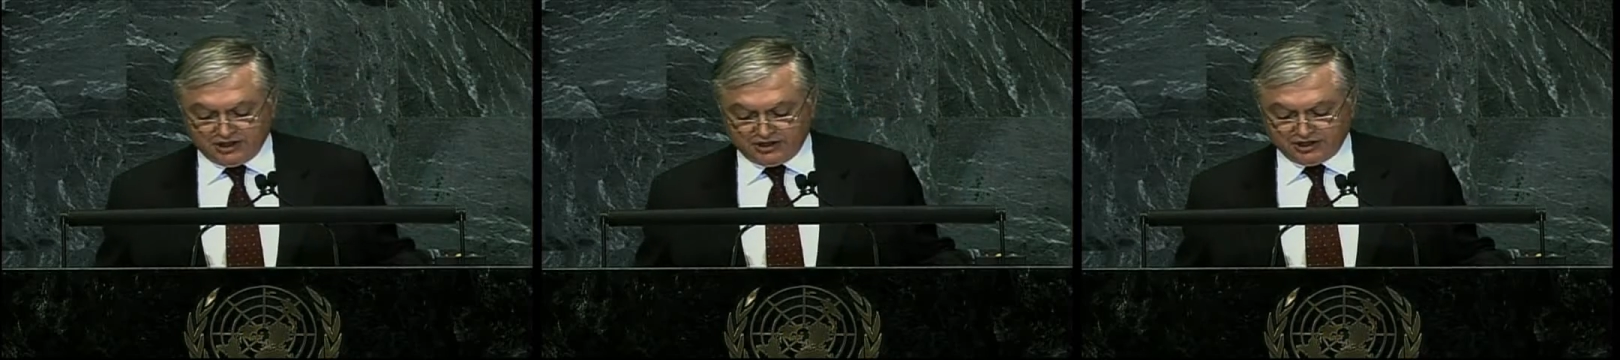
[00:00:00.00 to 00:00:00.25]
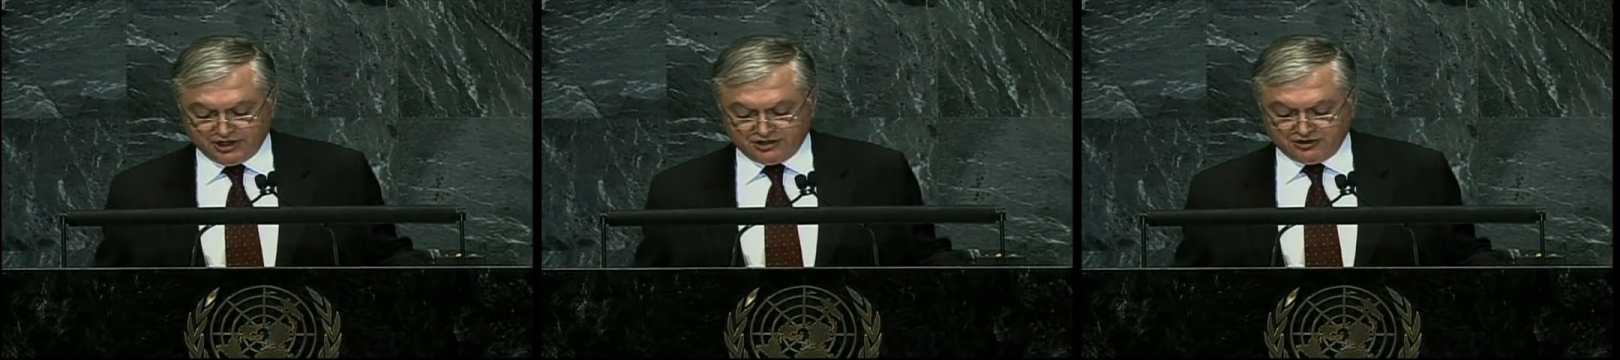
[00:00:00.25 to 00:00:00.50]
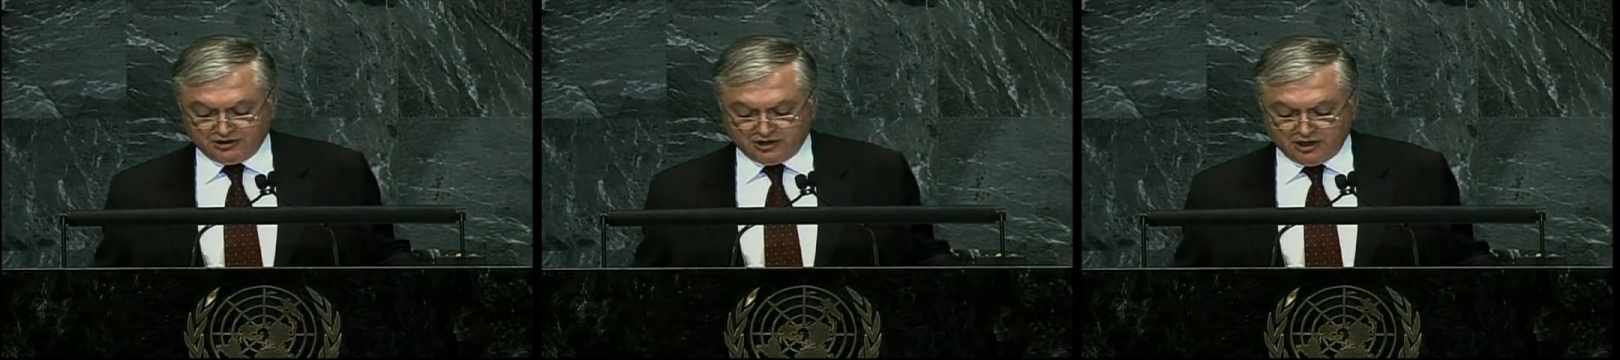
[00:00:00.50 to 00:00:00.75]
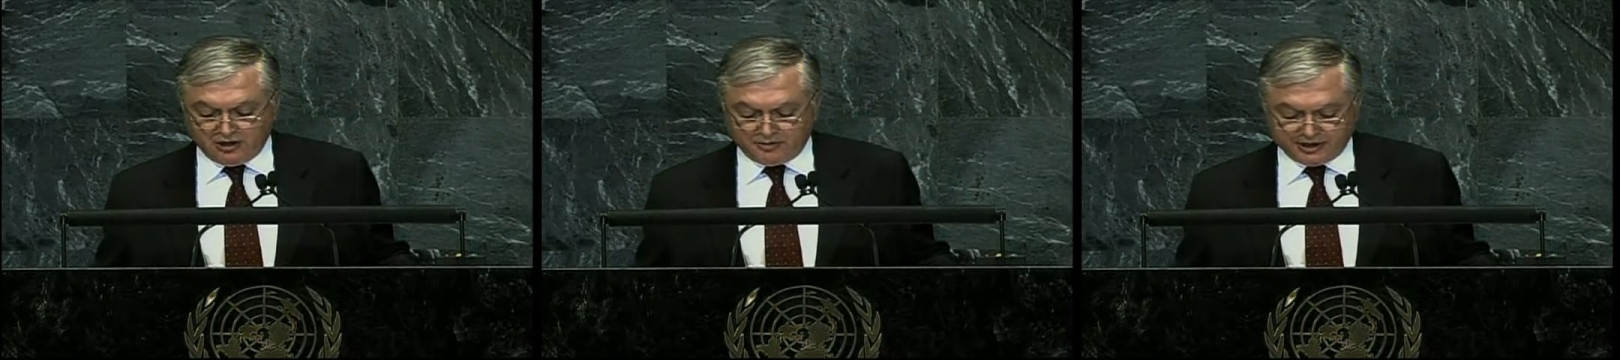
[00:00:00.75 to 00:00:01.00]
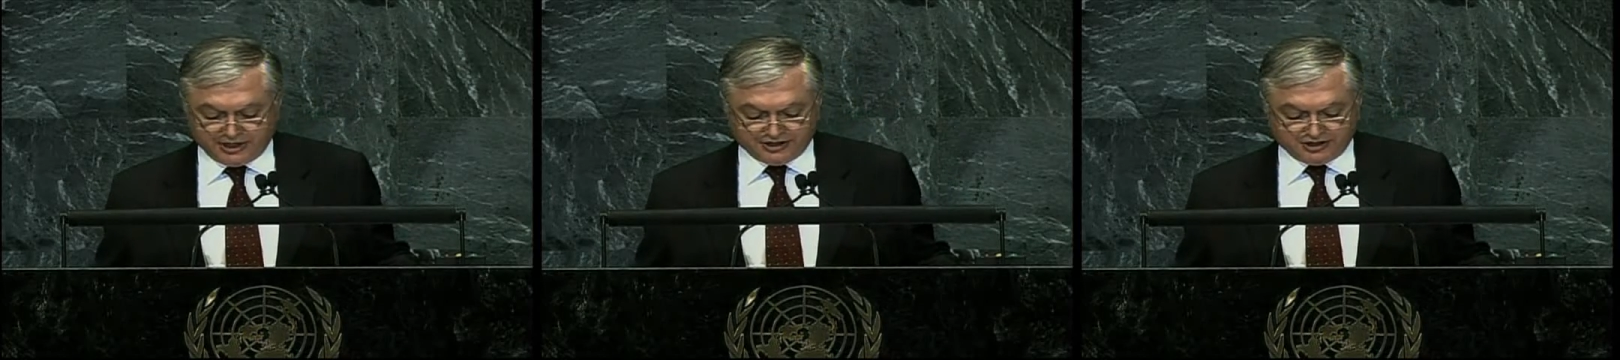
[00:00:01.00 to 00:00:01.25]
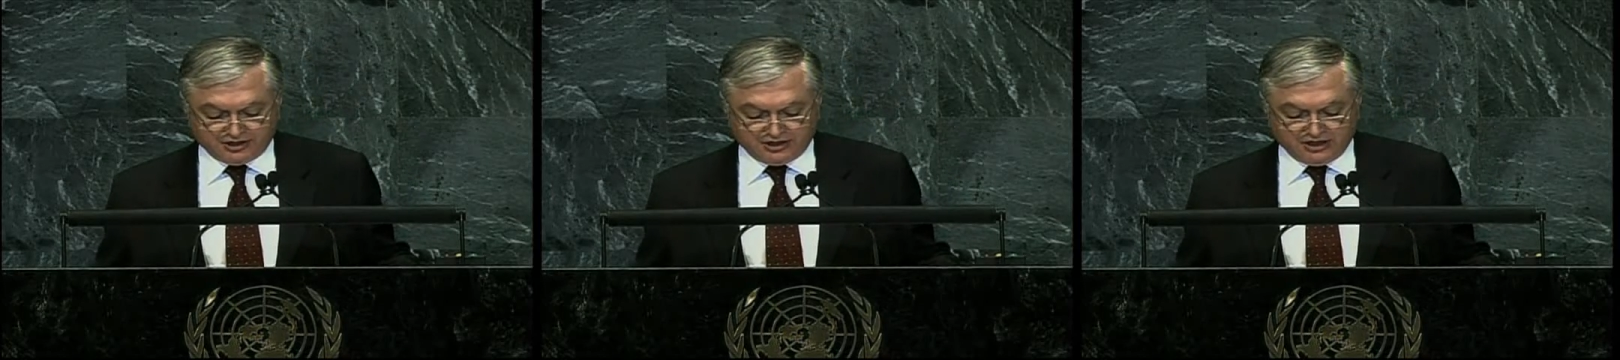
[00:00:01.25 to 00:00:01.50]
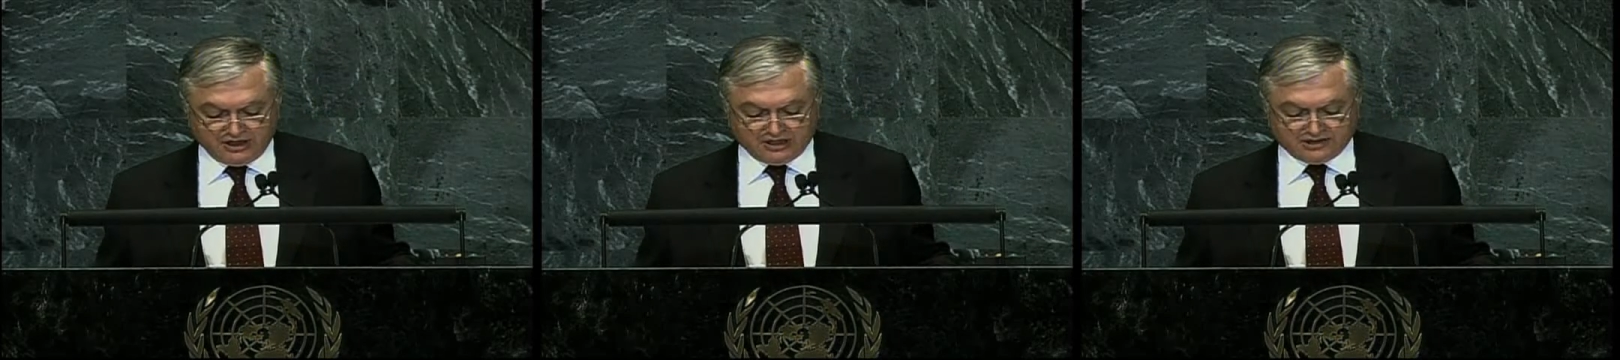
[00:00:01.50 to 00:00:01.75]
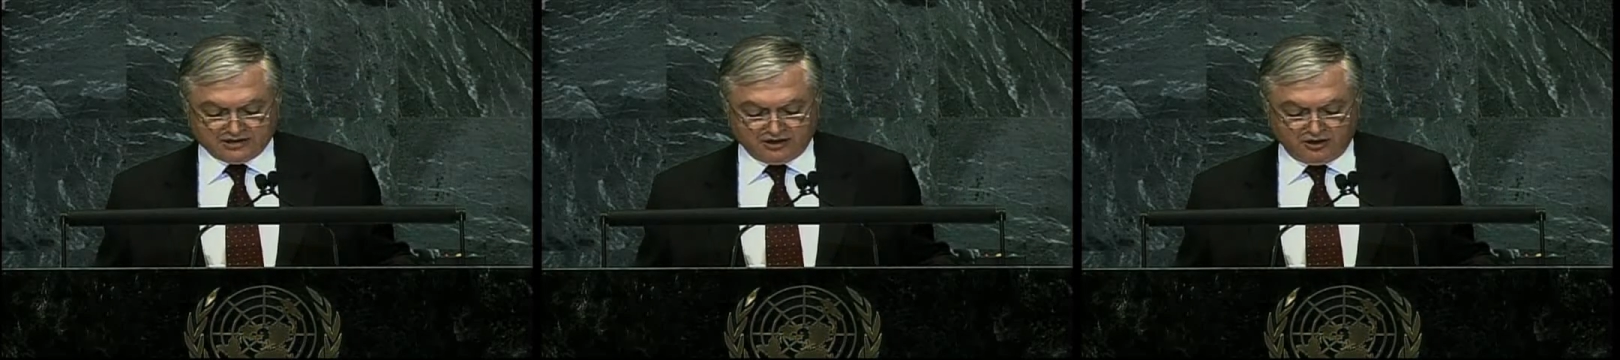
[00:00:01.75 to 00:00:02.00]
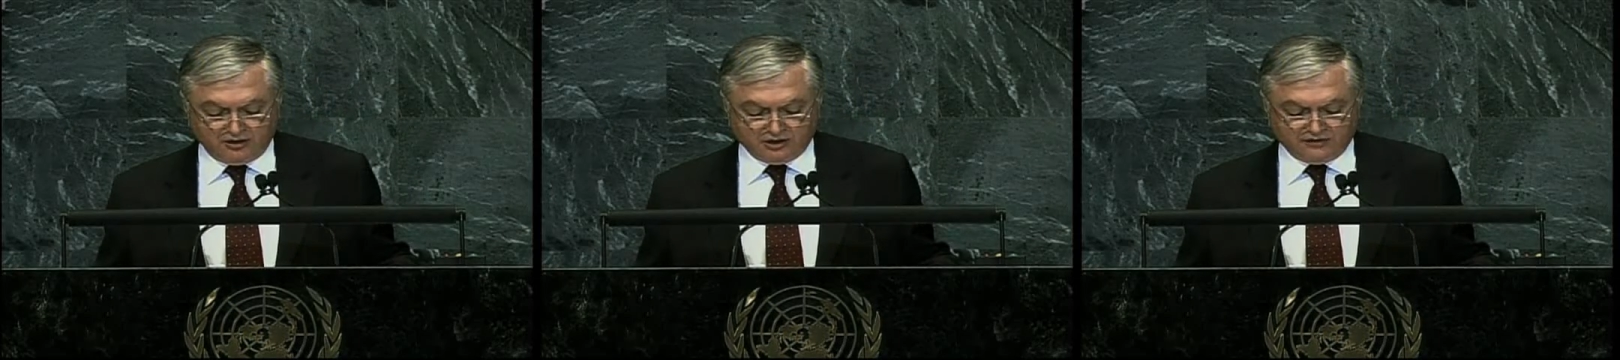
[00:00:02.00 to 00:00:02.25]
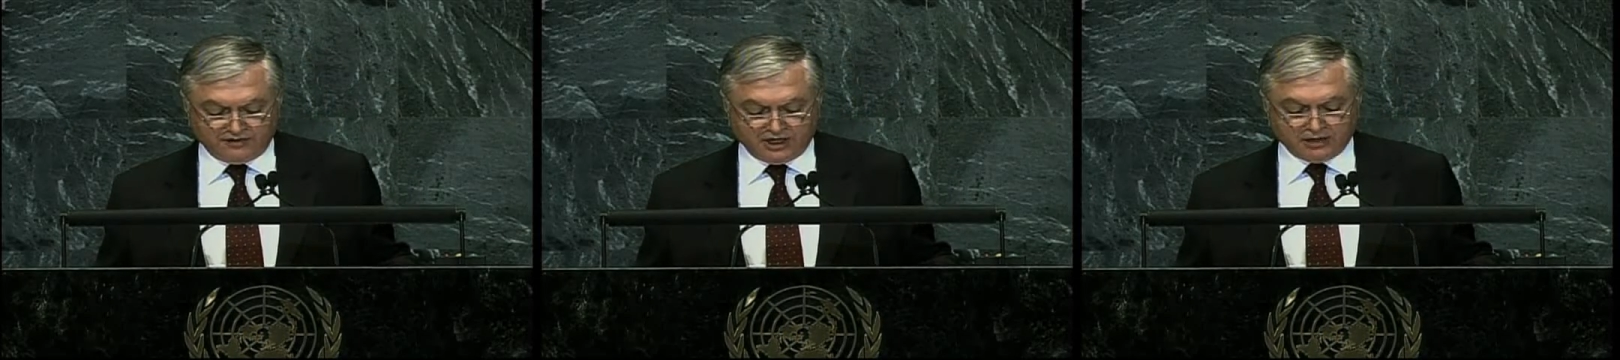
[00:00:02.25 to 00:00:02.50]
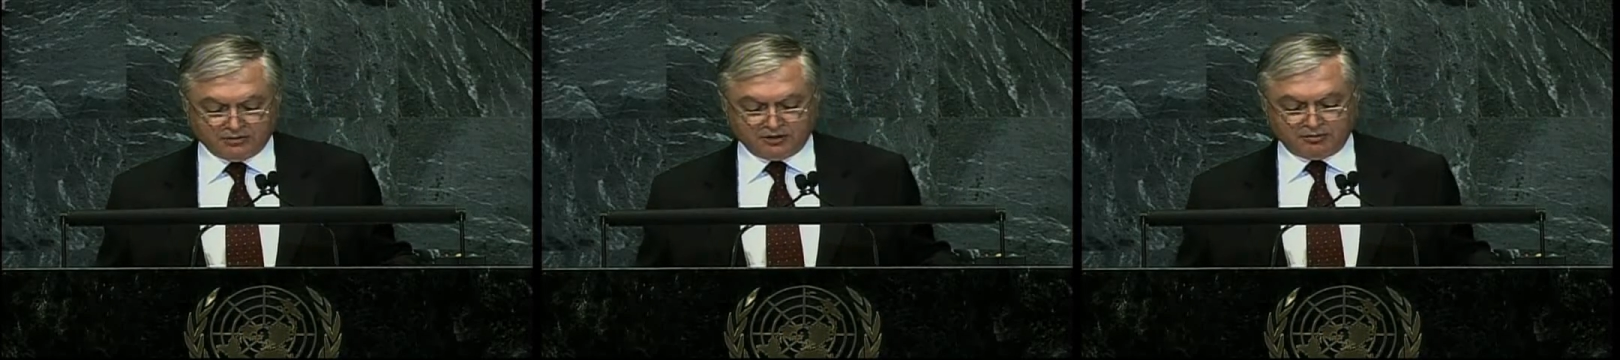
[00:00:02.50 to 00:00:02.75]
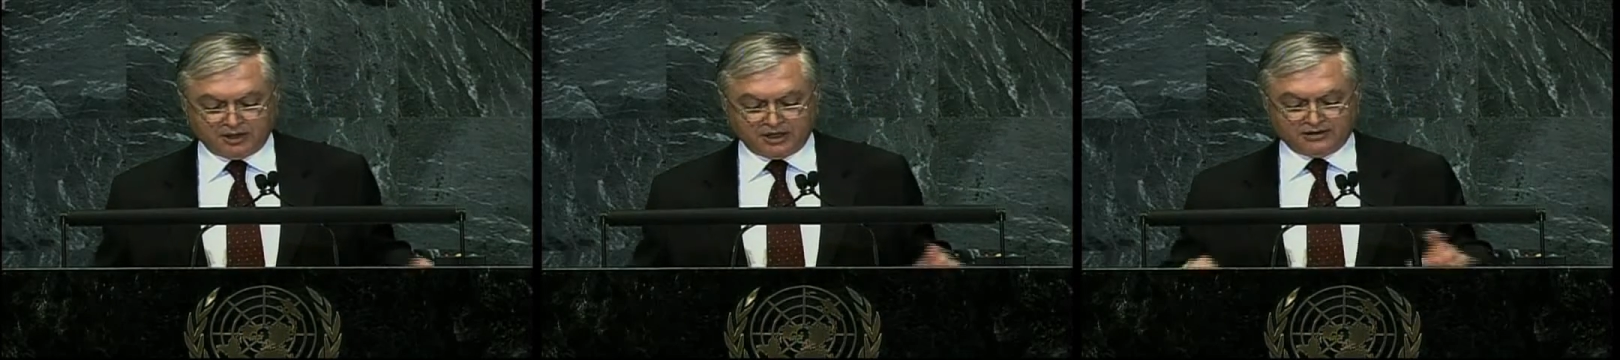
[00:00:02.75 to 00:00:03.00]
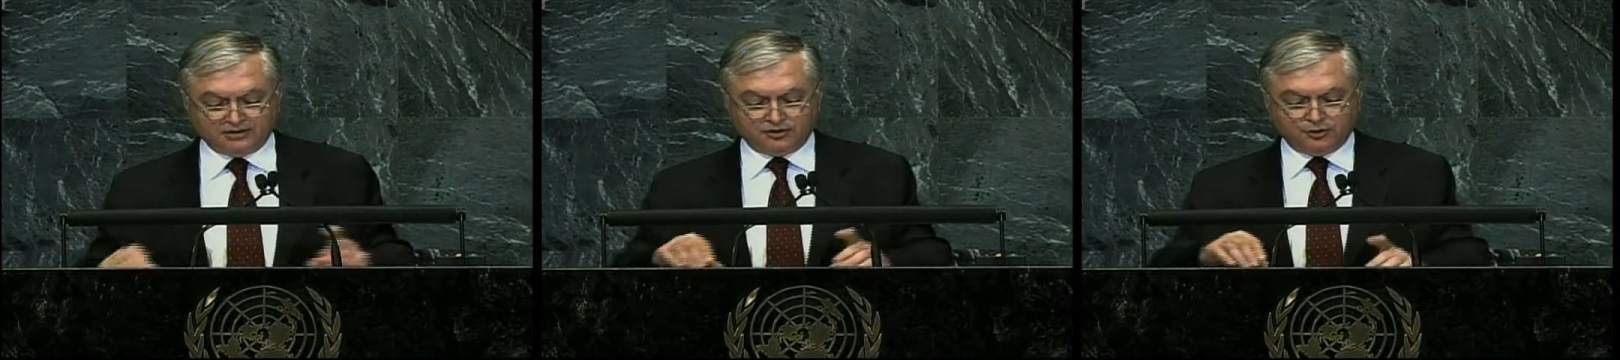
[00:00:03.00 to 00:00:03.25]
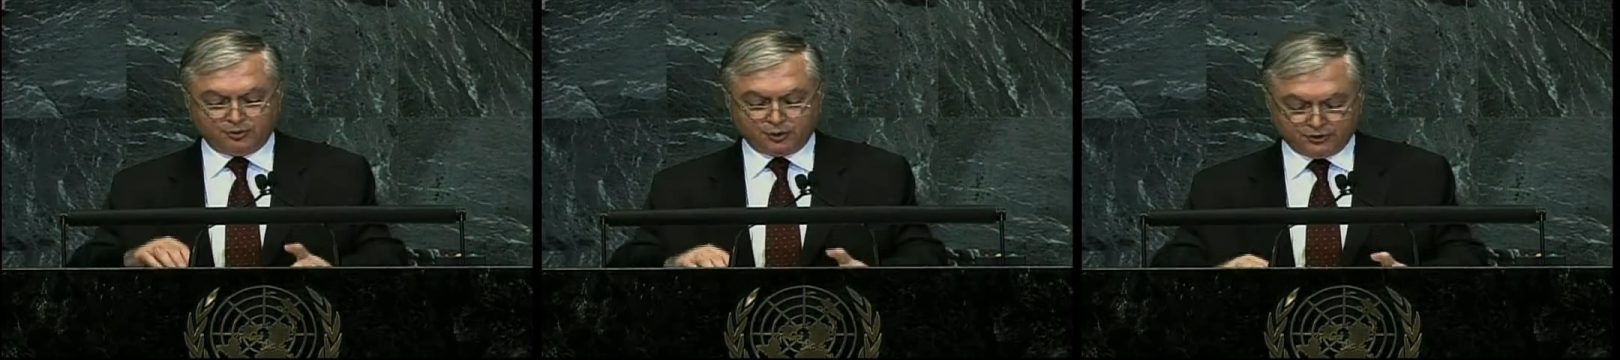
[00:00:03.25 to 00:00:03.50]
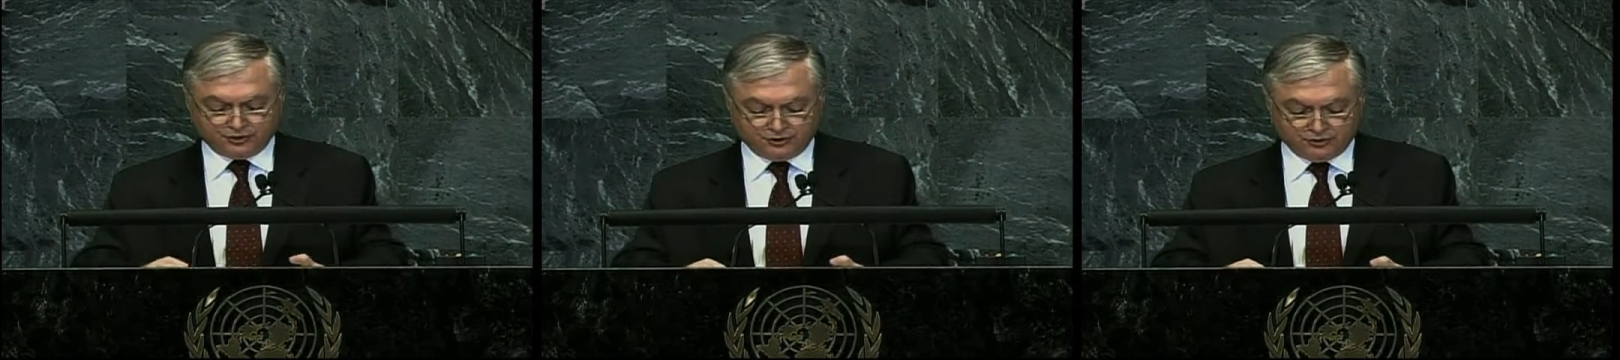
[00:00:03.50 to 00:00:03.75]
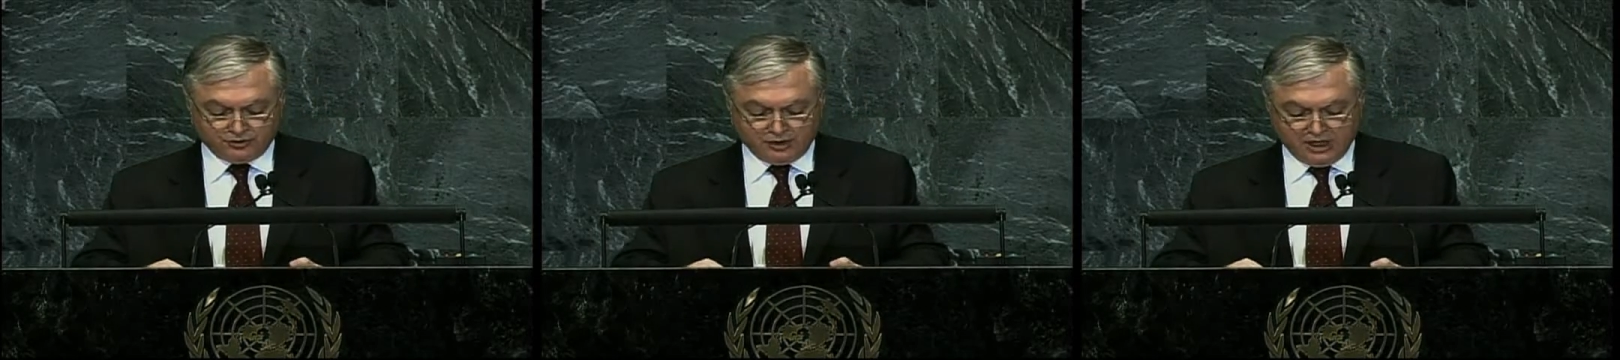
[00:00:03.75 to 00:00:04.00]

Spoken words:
Regional cooperation is the only viable path to pursue,